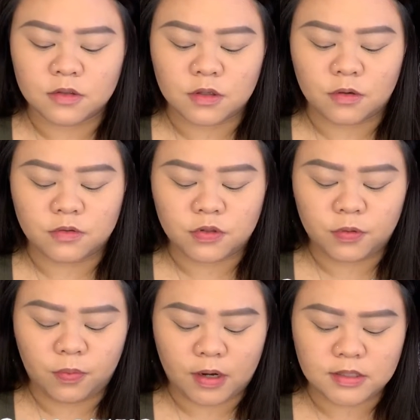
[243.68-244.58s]
So
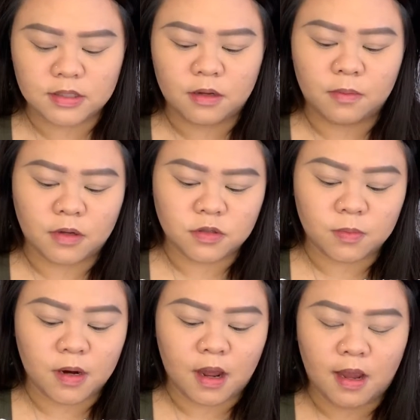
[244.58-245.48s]
to brighten up under
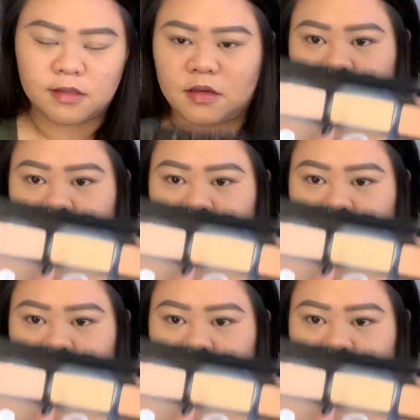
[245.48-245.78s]
my eyes,